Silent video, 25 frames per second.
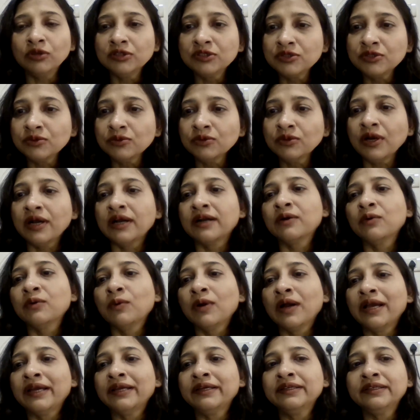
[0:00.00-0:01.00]
to also
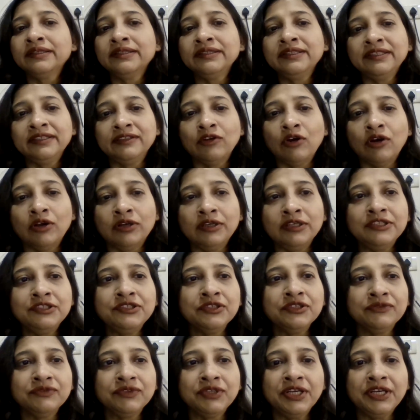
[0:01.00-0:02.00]
acquire
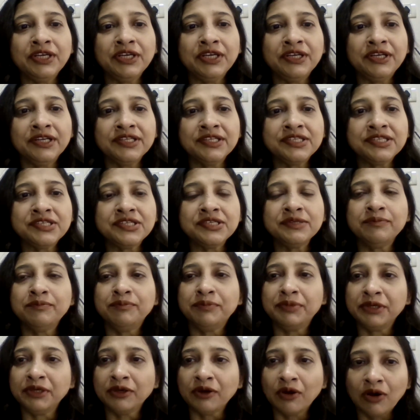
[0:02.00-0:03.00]
knowledge of the
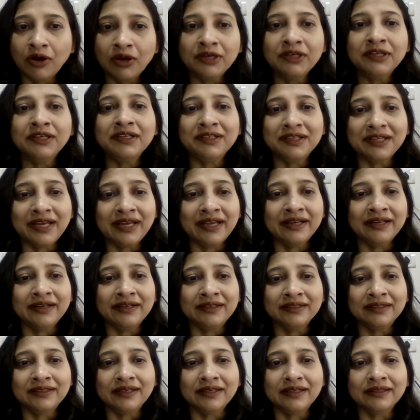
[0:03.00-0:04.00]
industry beyond
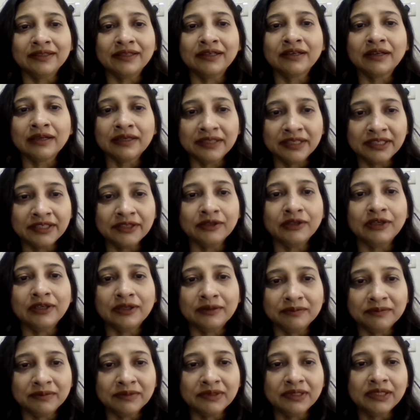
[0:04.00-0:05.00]
and the
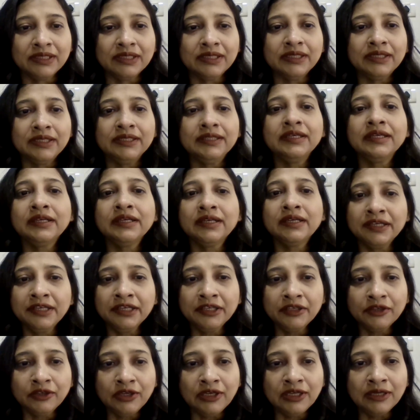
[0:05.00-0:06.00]
curriculum. The
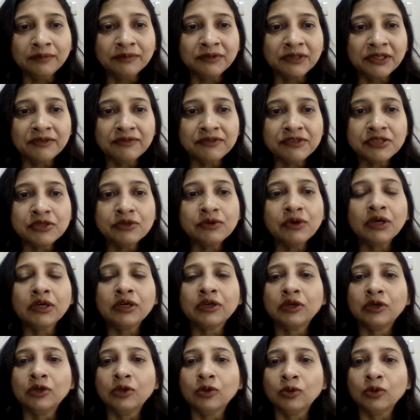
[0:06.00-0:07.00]
curriculum gives
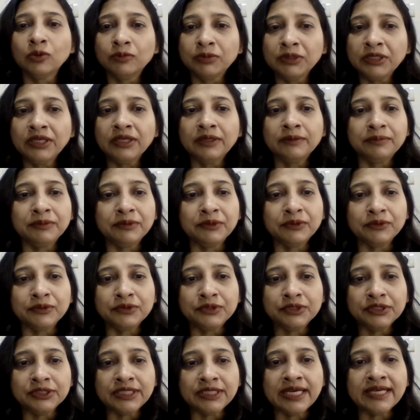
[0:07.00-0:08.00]
you a global
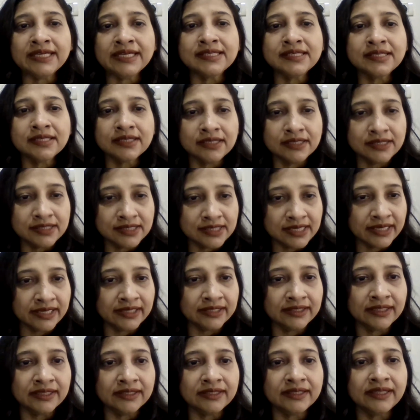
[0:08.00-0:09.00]
approach. As Sir
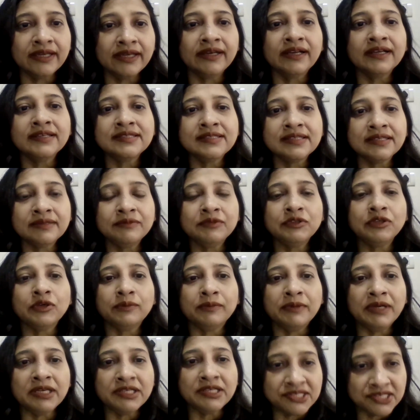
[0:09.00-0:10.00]
said, that there are
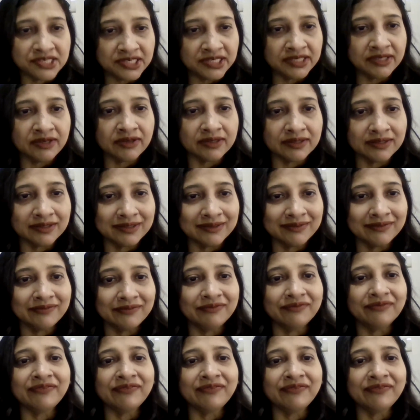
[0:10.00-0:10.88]
some domestic